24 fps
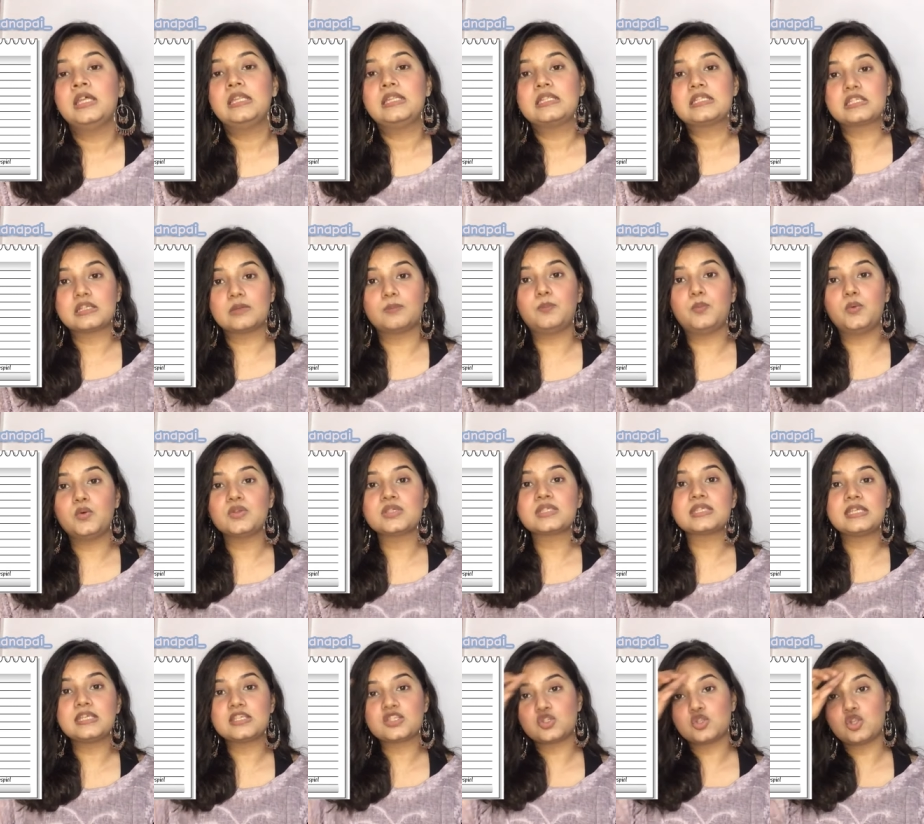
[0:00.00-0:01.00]
Suppose
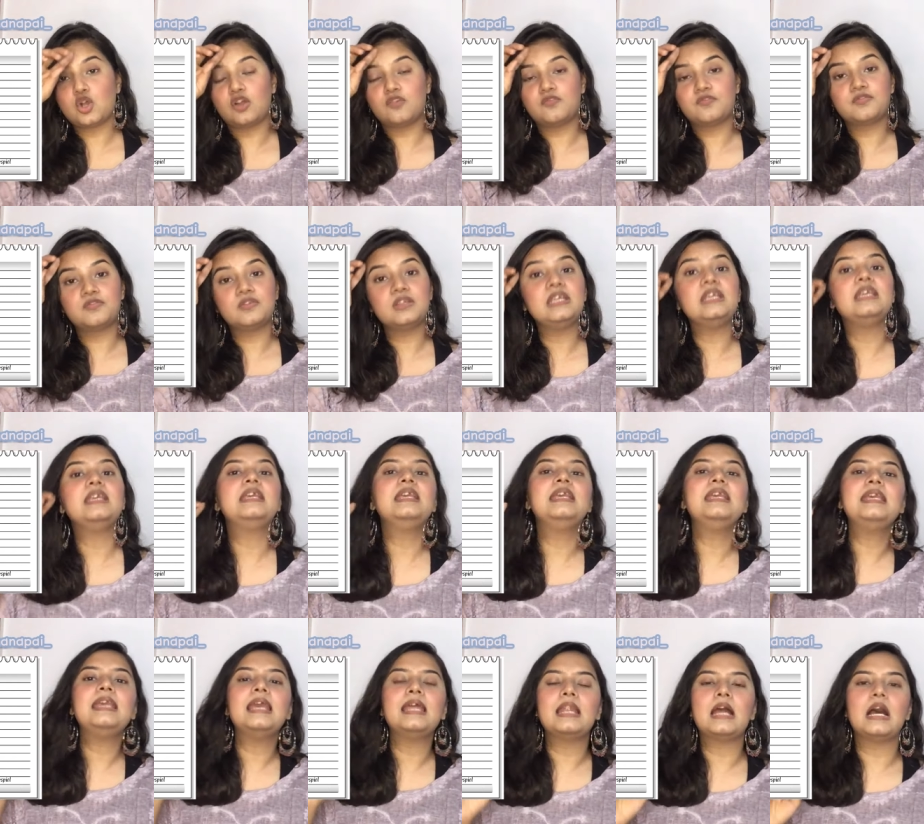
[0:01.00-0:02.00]
he's not free, he
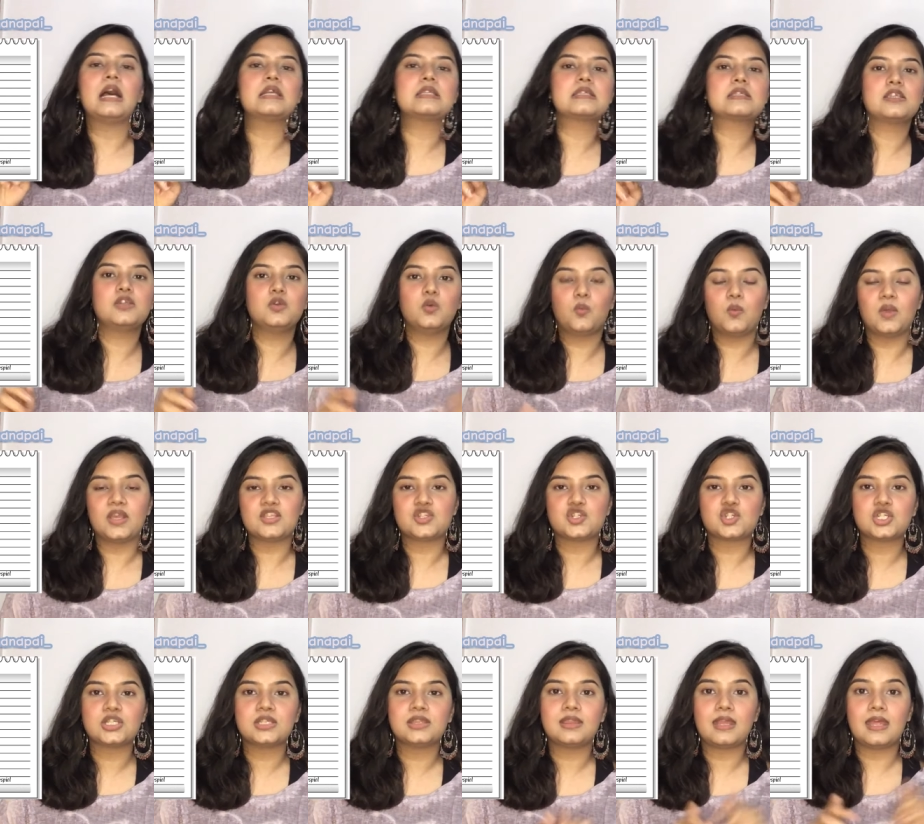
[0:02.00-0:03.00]
can ask you
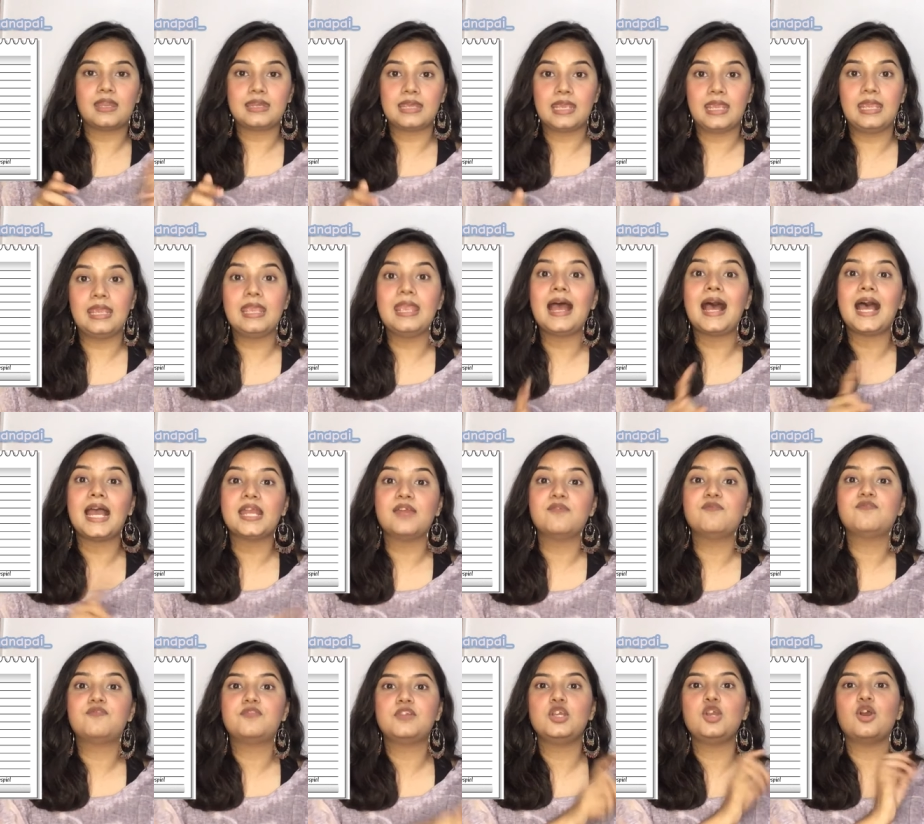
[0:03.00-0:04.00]
question that, hey, I am
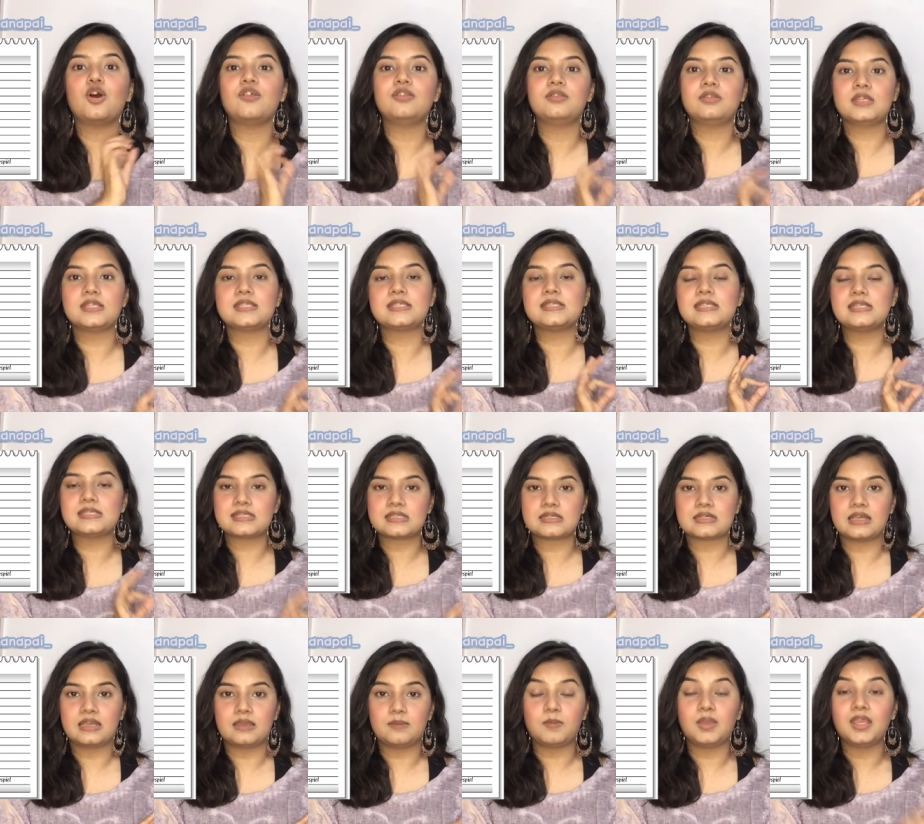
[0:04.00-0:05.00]
free on this, this
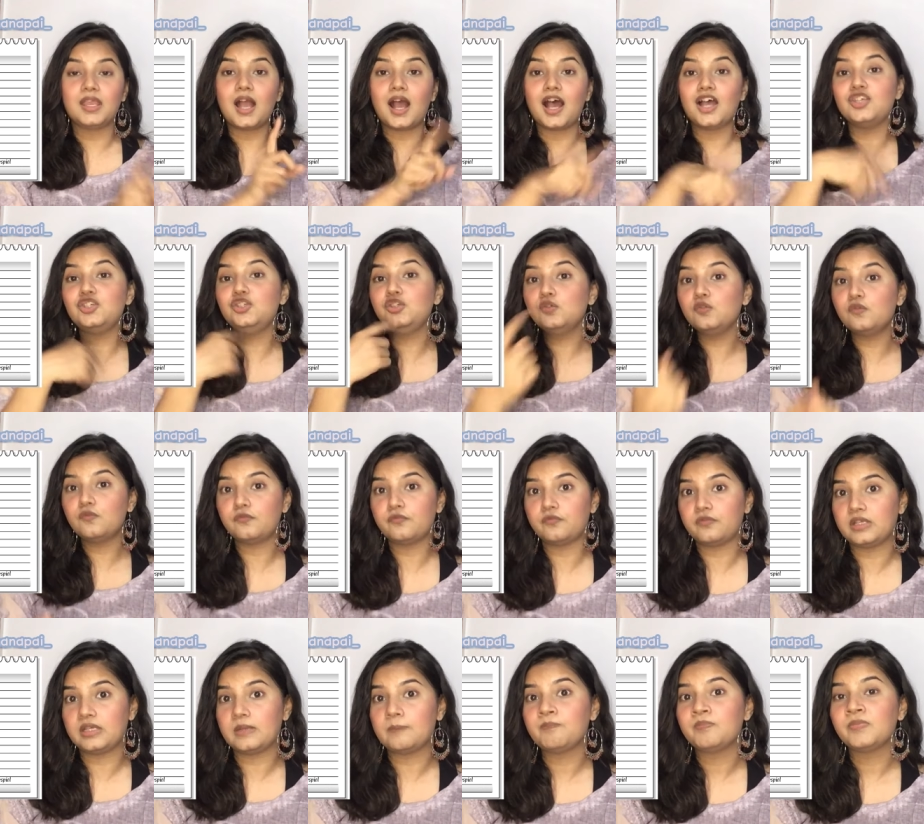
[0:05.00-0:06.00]
timing. Are you
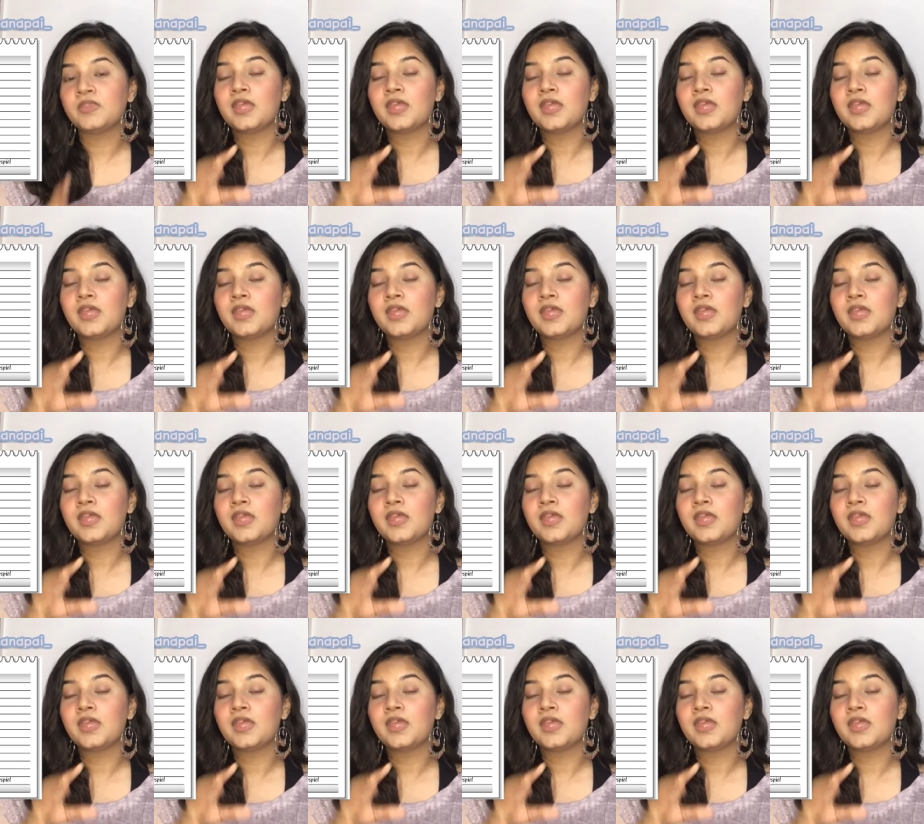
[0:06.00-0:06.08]
free?